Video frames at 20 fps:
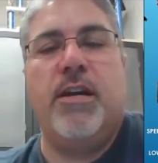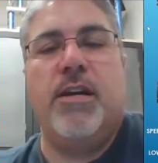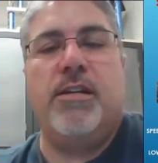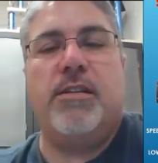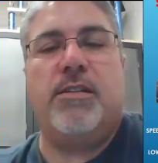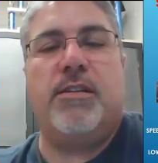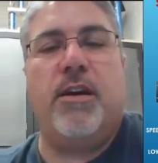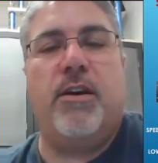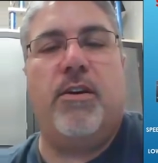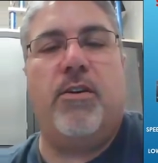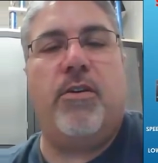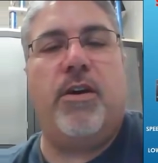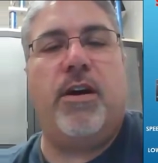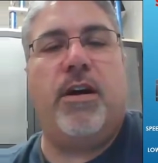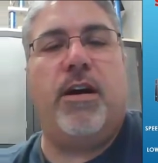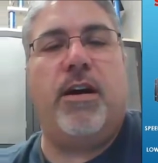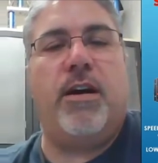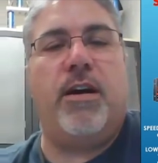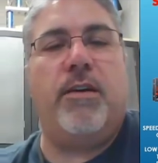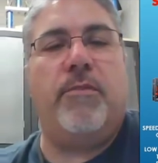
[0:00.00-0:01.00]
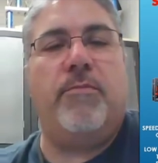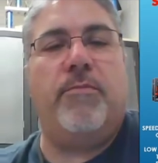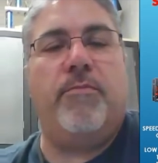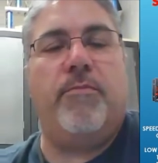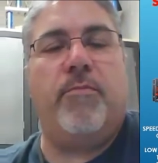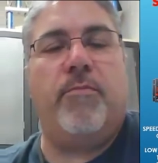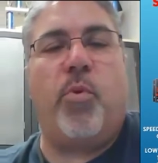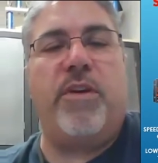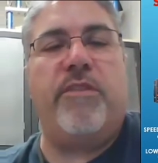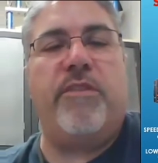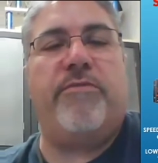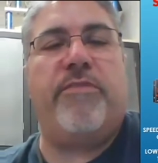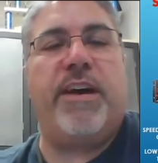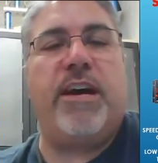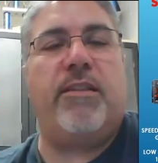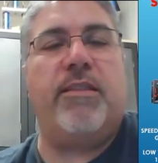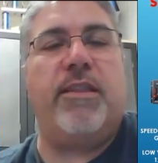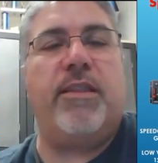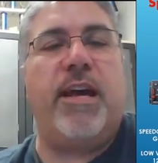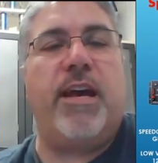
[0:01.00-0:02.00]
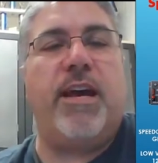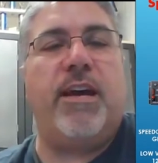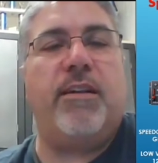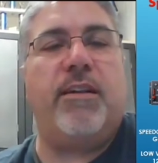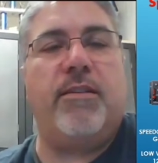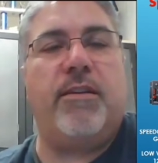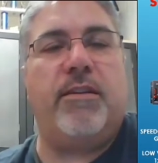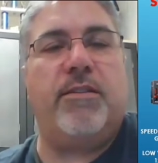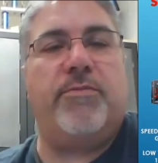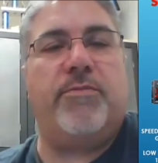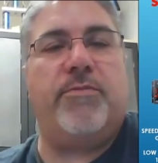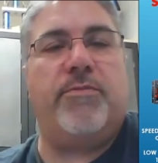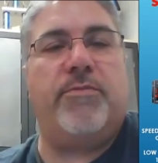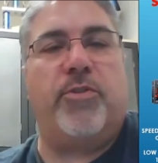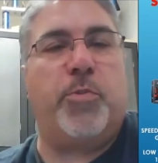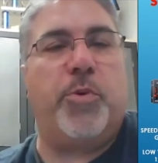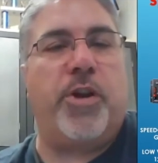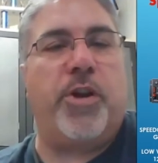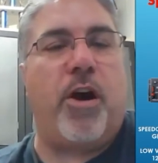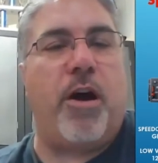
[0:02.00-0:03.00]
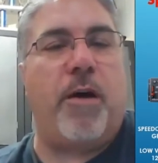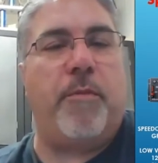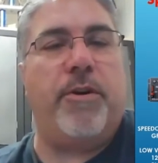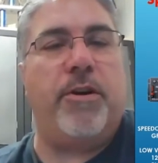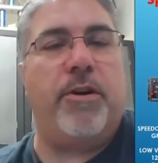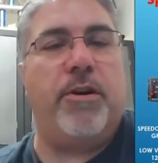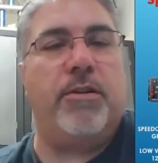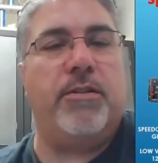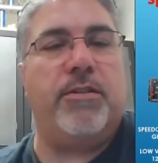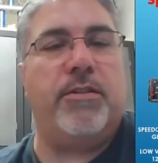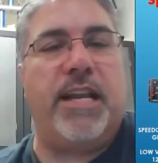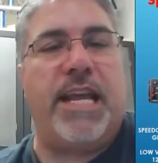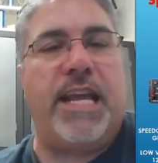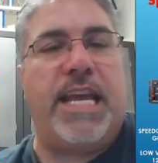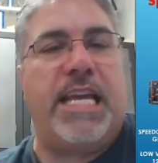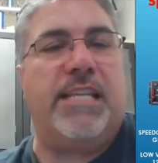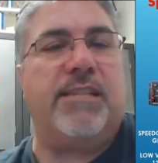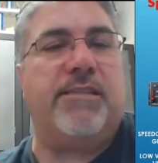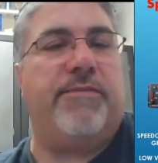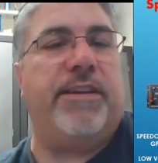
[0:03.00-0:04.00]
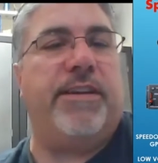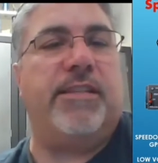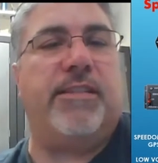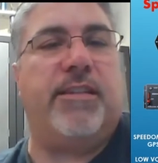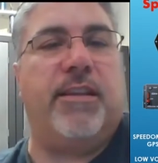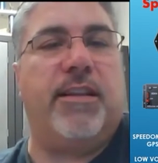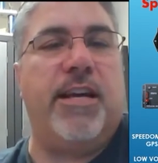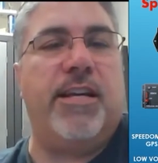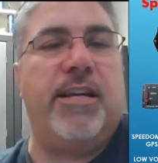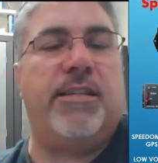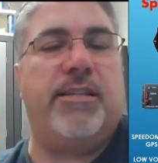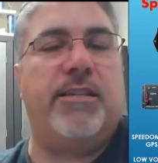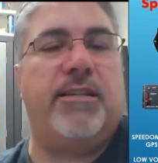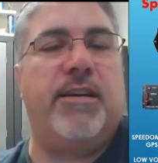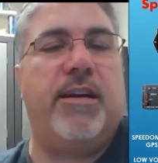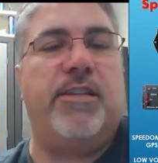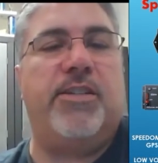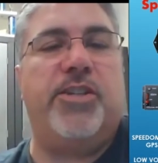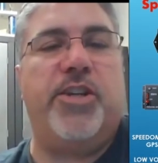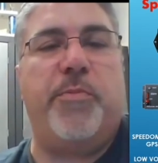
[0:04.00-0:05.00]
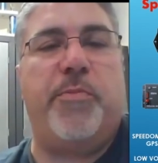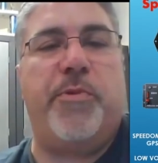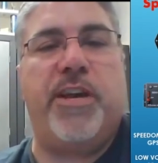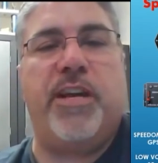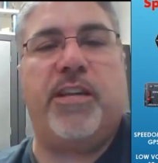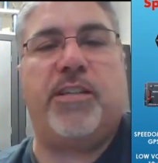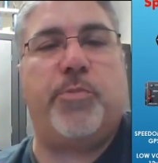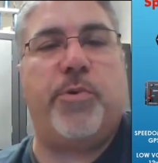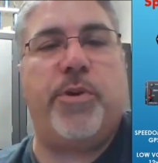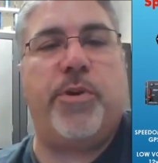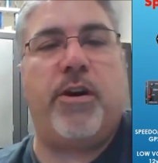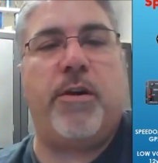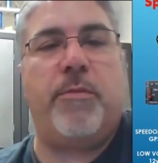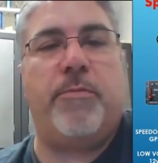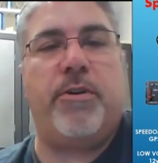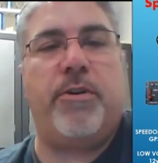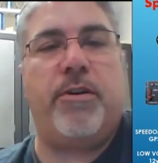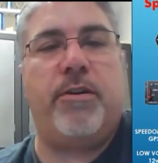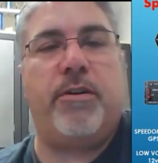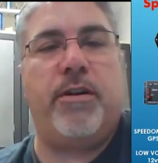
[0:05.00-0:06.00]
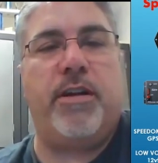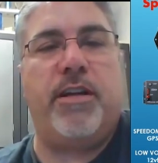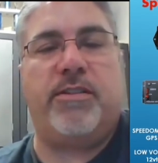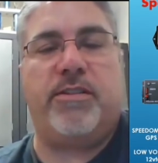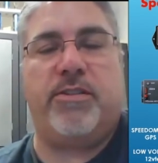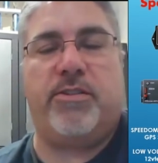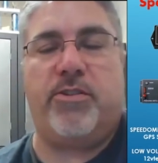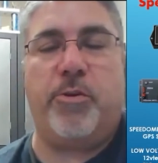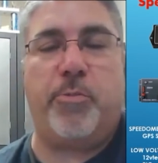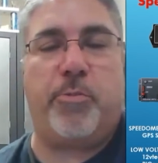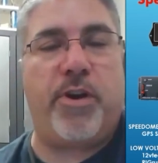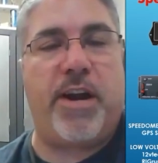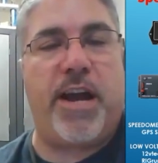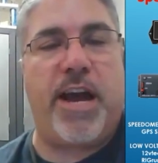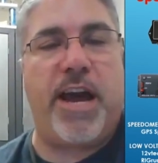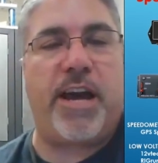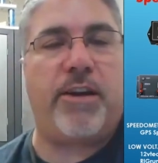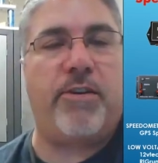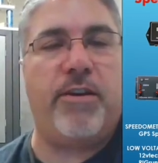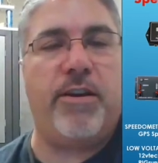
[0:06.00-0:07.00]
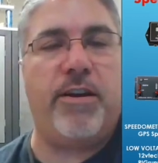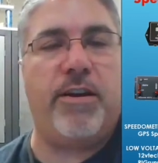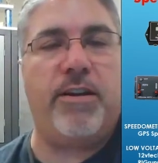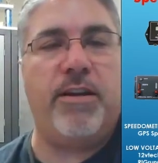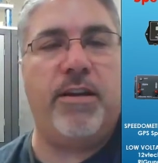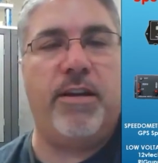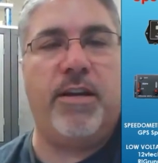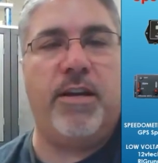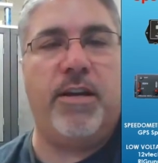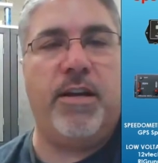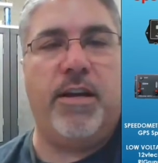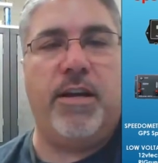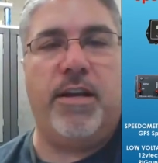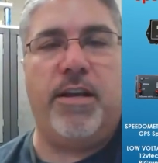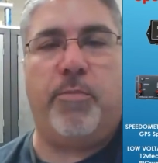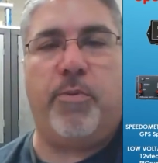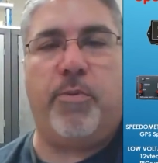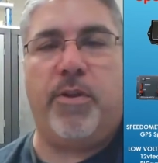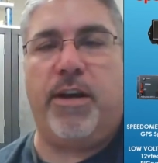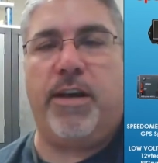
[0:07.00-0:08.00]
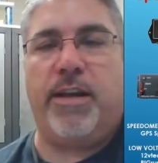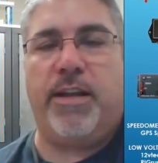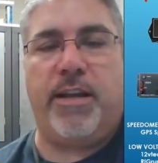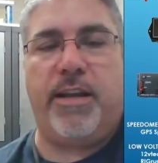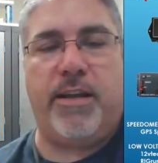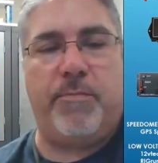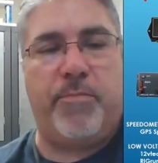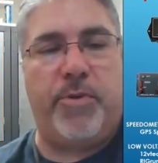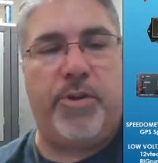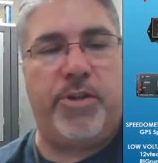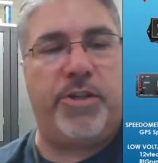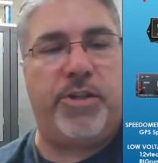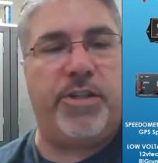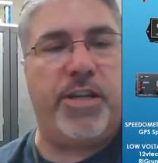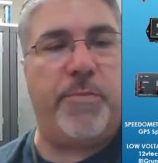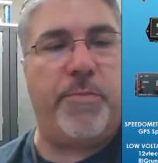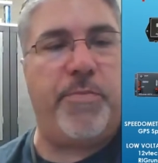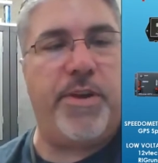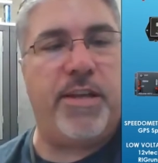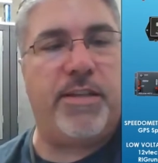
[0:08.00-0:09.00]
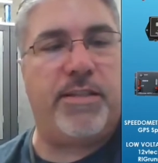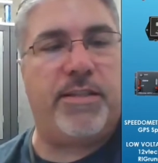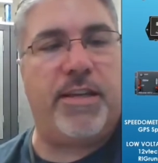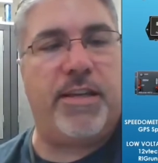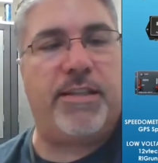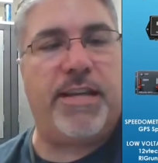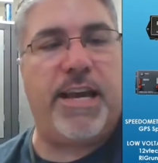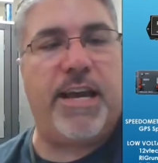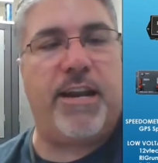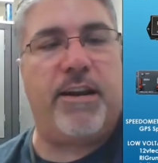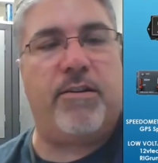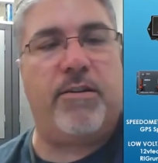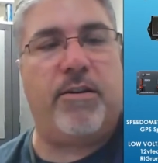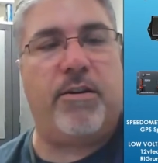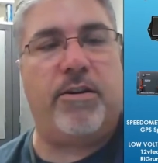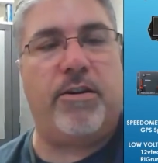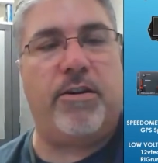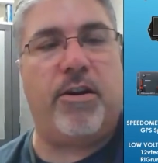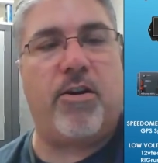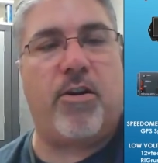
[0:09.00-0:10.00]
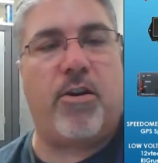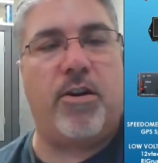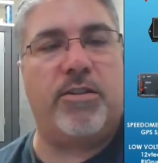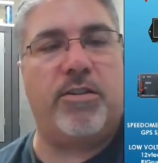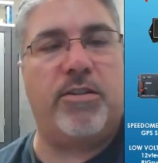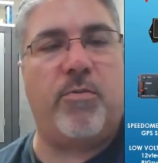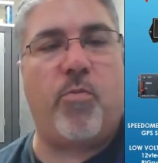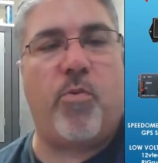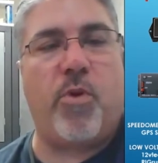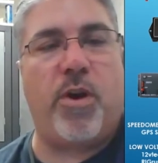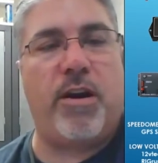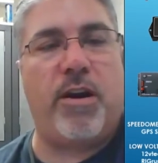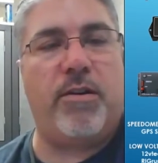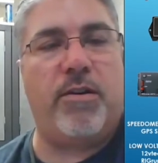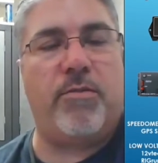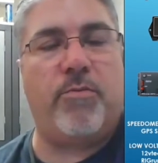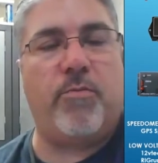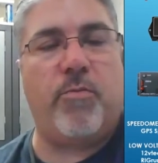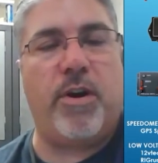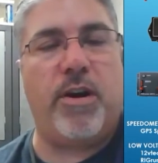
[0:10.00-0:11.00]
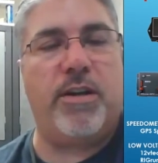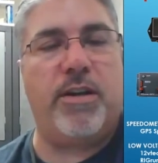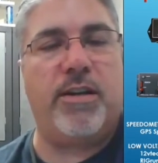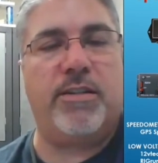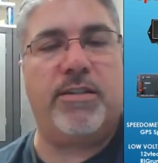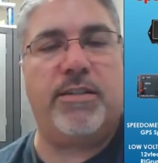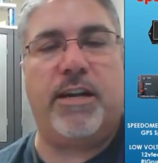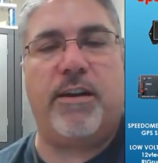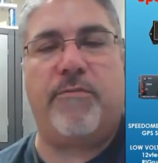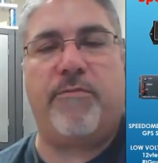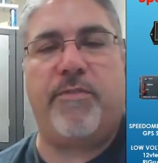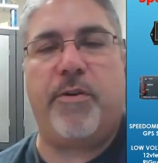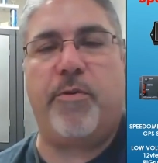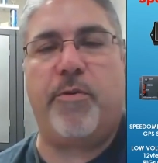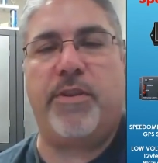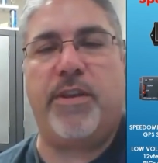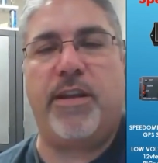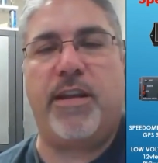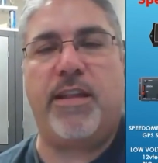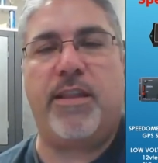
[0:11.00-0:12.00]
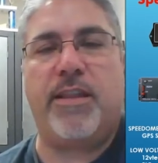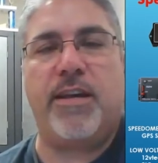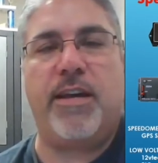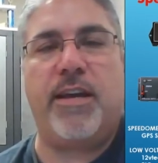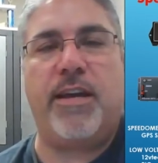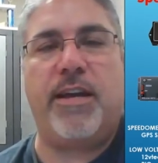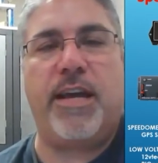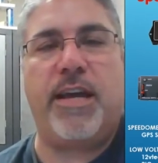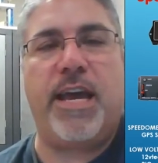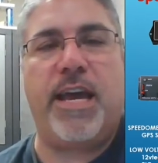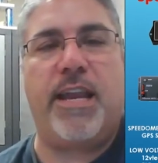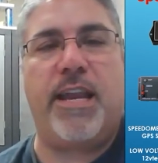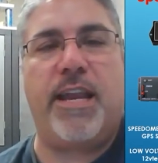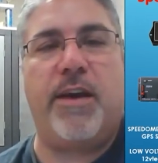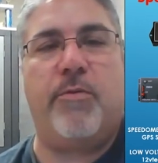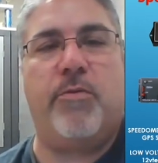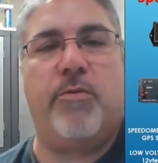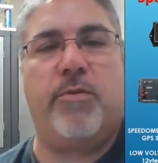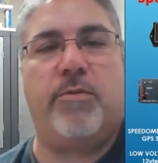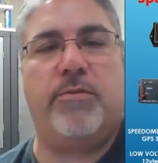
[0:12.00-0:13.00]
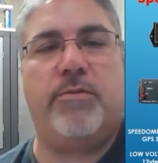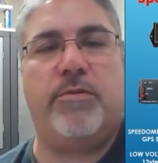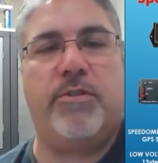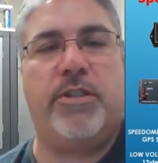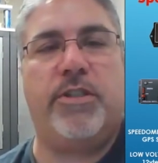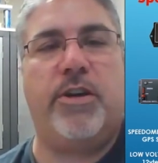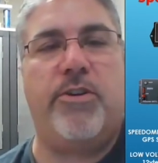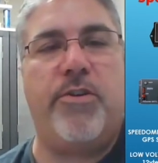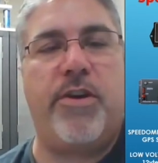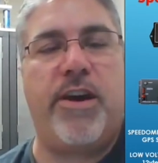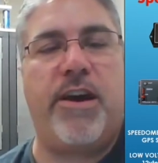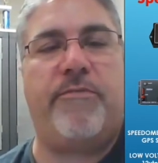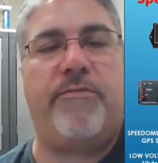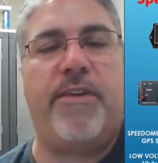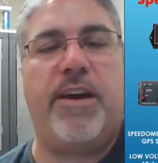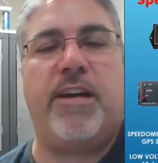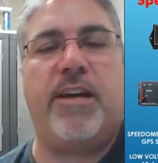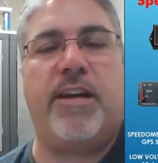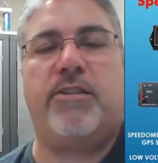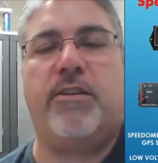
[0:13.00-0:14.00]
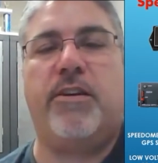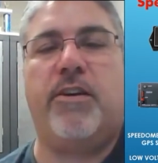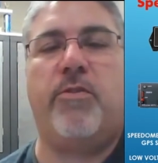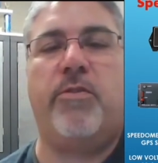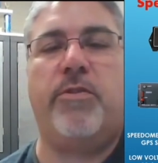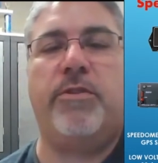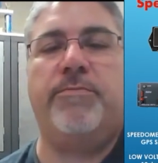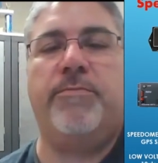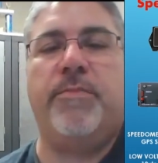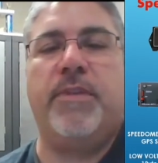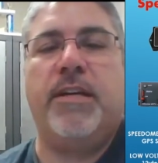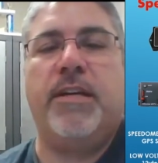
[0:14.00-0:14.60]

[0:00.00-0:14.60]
So we found that for speedometers and ease of installation, a GPS speedometer is super accurate. You plug it in, put your GPS antenna on your car somewhere where it doesn't interfere with anything, and it will show you how fast you're going.